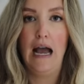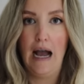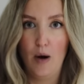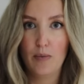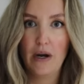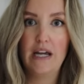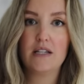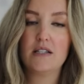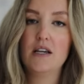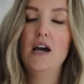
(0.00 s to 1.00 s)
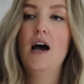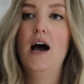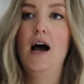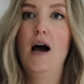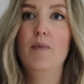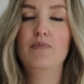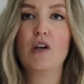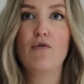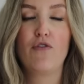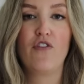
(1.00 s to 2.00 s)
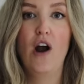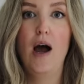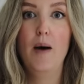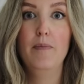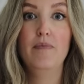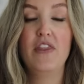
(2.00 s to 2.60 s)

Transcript: outbreaks from